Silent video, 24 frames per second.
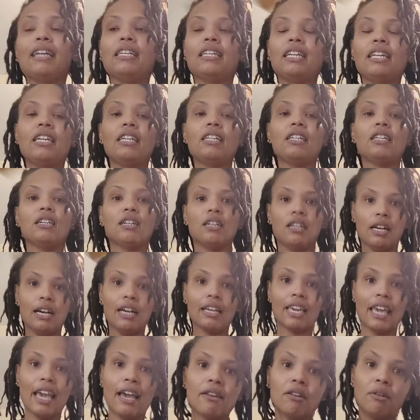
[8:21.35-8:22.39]
I need uh,
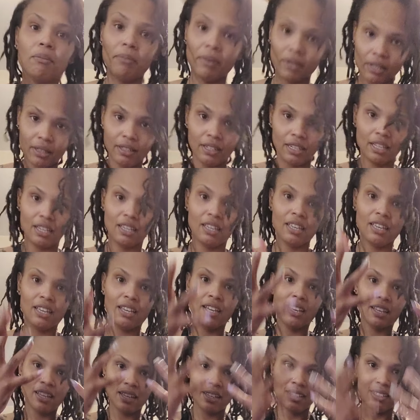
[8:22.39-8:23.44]
accountability
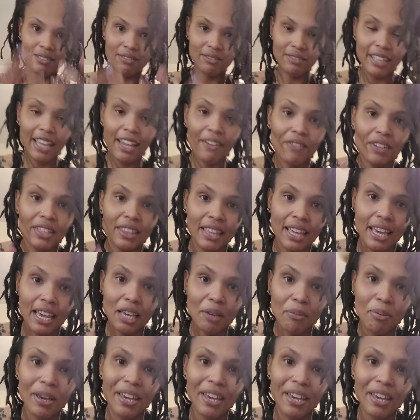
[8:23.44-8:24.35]
everything.